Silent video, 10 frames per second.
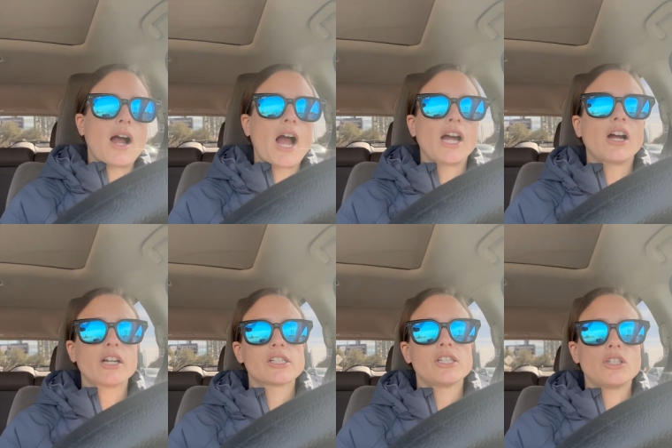I
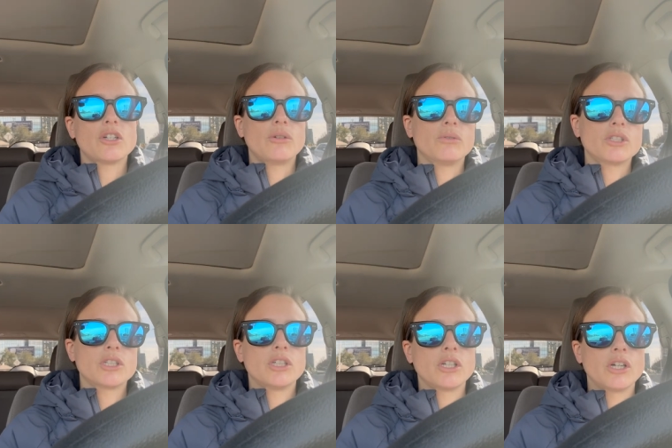honestly don't
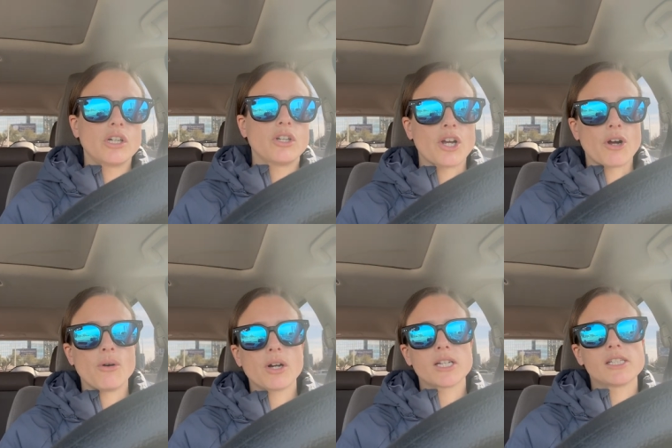
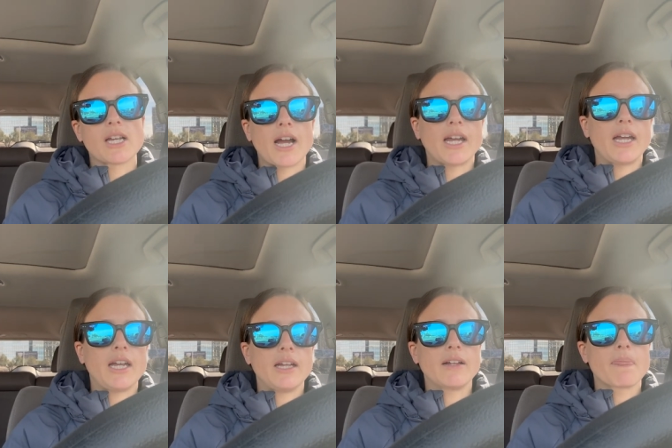know because
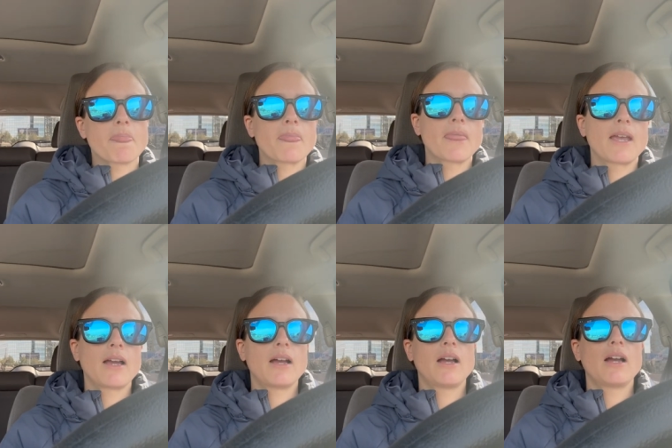I,
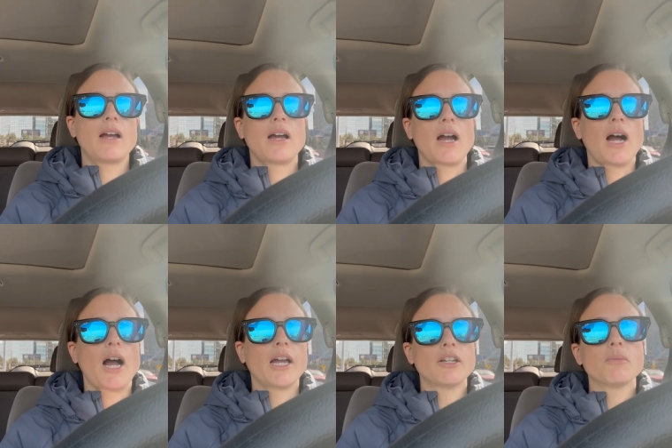
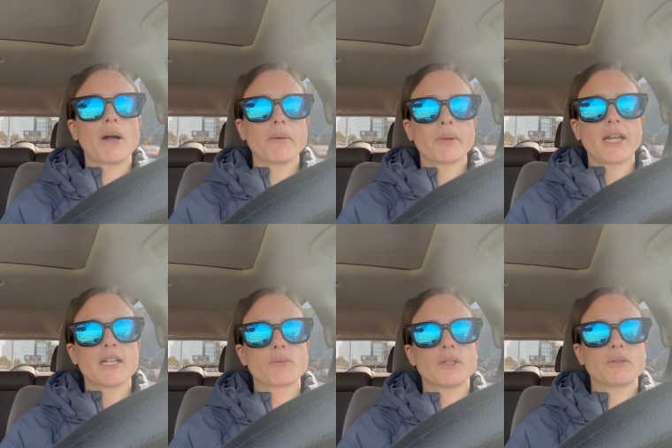I know my plan
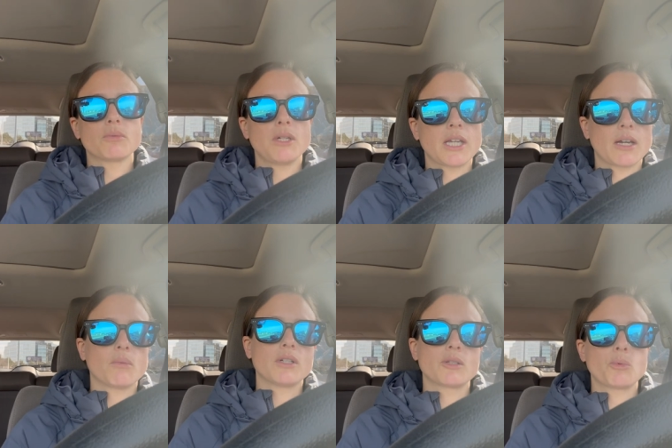is once we get,
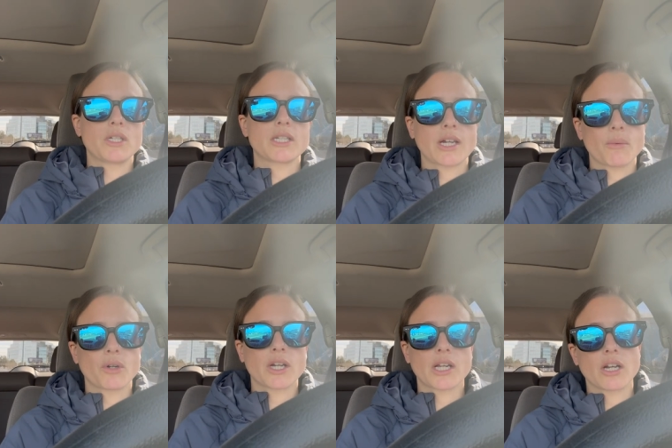once we decide we're
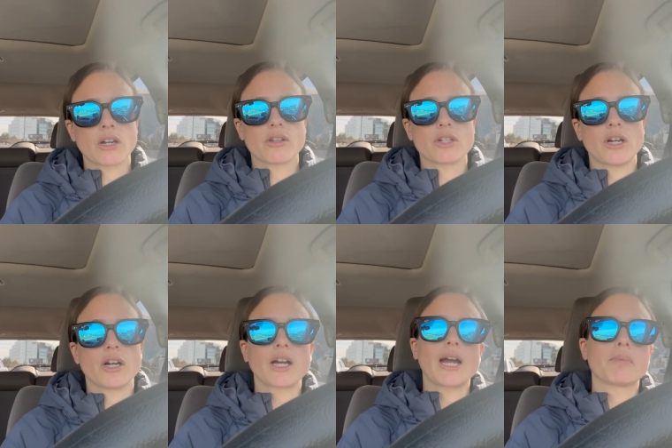going to get another
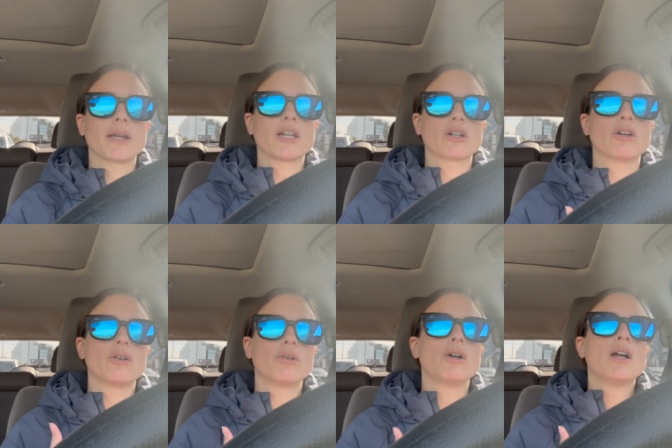dog, I plan to
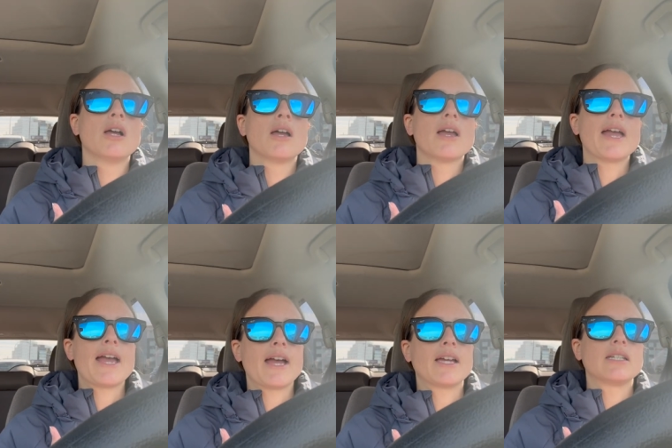go
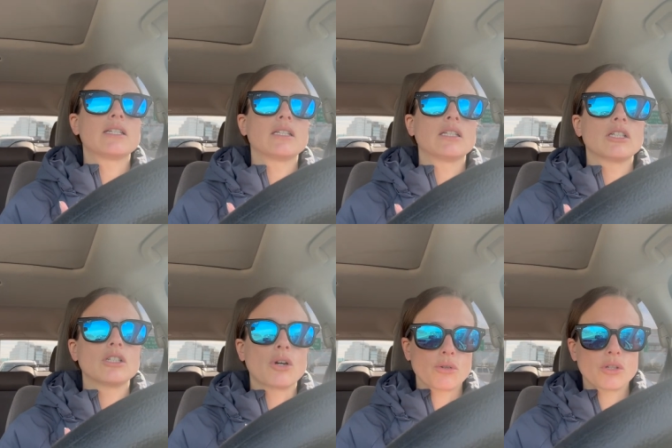
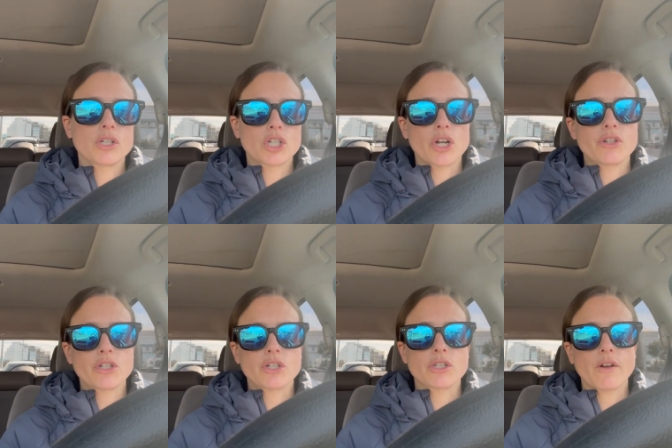and go to the shelters